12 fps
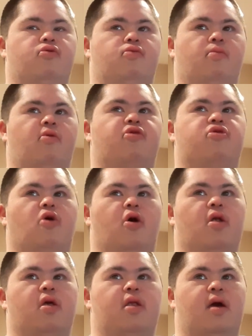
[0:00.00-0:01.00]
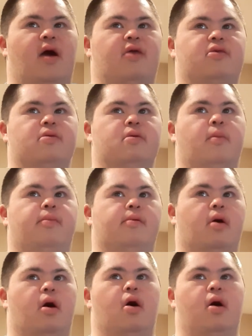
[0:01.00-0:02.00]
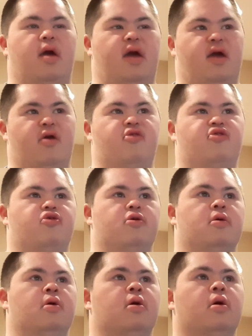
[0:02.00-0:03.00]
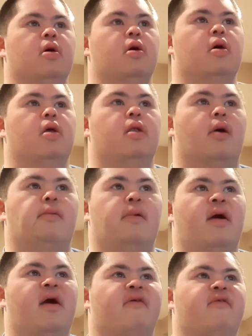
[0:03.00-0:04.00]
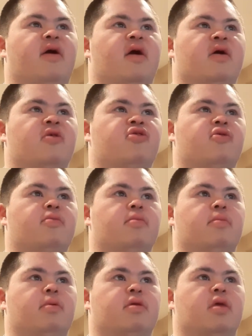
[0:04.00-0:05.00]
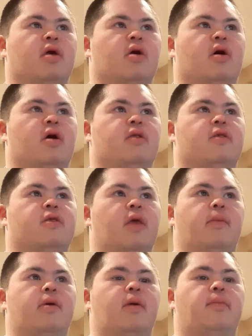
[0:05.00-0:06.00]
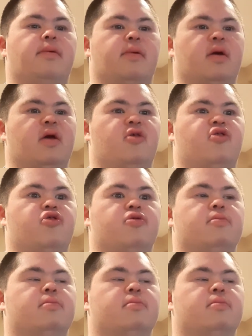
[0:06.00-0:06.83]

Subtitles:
was started after the brawl hits. Now we have Edge, we take on Damian Priest,